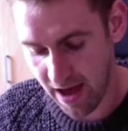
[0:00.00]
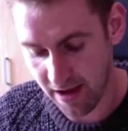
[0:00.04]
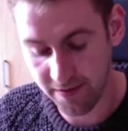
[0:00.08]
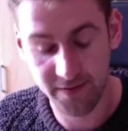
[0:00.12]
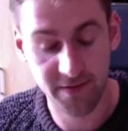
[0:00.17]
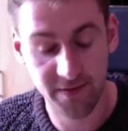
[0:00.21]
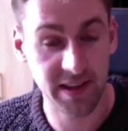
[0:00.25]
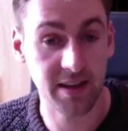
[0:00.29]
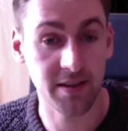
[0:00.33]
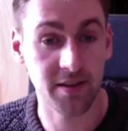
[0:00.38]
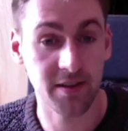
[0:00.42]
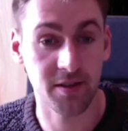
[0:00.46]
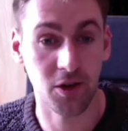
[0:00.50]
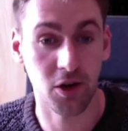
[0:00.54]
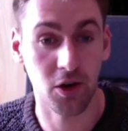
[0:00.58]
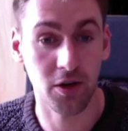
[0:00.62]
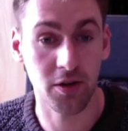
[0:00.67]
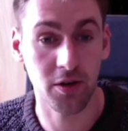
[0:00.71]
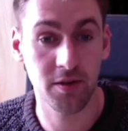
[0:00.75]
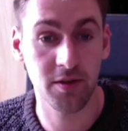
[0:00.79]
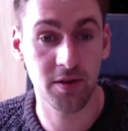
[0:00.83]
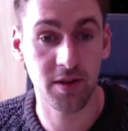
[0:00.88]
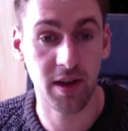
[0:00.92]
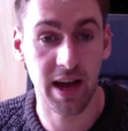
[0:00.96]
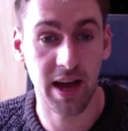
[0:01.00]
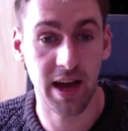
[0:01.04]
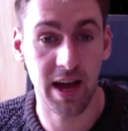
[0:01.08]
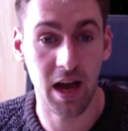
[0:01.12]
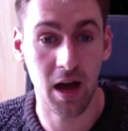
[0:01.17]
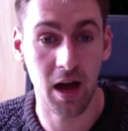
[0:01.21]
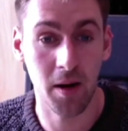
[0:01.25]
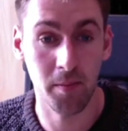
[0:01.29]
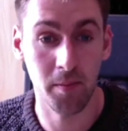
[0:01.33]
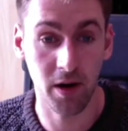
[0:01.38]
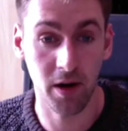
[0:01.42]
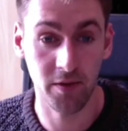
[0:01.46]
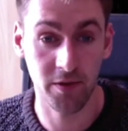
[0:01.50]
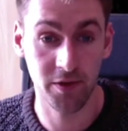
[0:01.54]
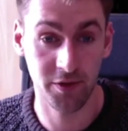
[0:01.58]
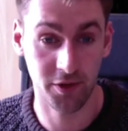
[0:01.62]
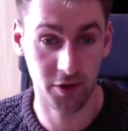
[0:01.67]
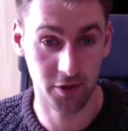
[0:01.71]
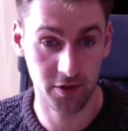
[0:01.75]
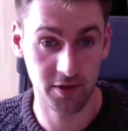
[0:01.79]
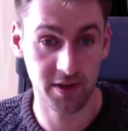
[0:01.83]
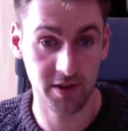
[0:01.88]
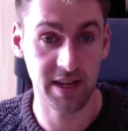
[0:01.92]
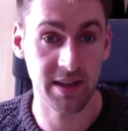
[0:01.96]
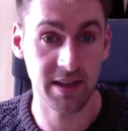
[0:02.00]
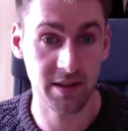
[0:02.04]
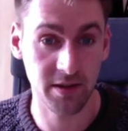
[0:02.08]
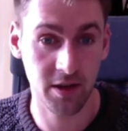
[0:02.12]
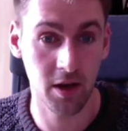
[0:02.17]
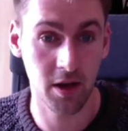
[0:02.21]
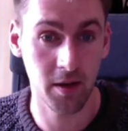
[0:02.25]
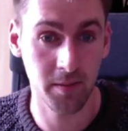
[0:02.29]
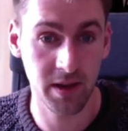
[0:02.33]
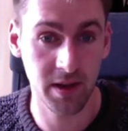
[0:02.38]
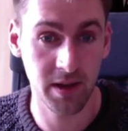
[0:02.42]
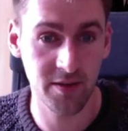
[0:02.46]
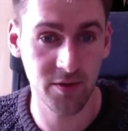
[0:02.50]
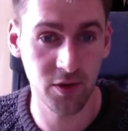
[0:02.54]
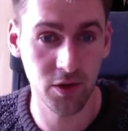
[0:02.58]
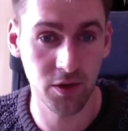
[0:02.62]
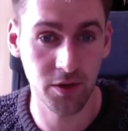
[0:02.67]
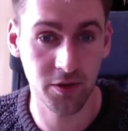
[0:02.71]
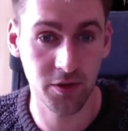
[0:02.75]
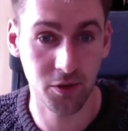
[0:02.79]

phased out above certain income levels.